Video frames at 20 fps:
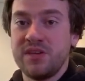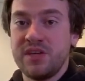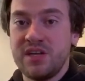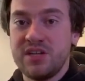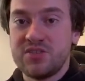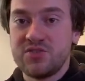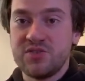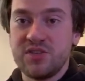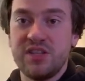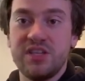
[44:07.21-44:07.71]

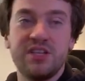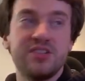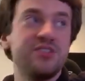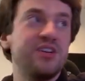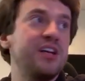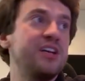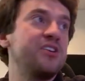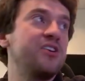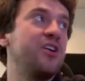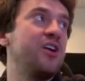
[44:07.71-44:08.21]
It's really a
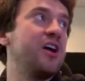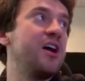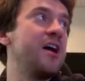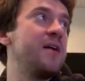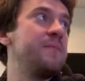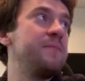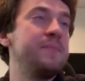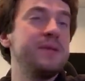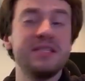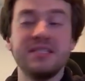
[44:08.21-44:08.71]
great car.
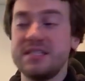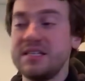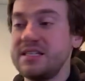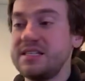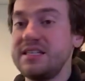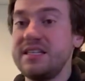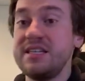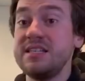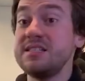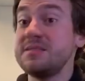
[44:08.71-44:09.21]
Business
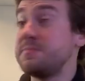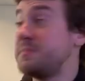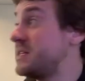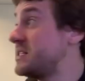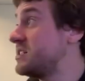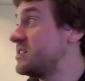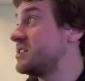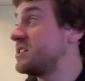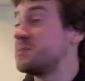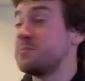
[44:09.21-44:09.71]
is
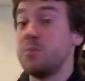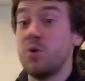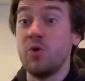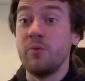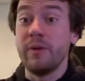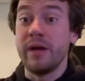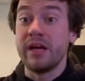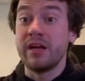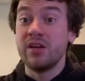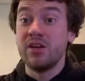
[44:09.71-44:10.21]
business is
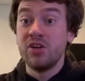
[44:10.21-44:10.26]
booming.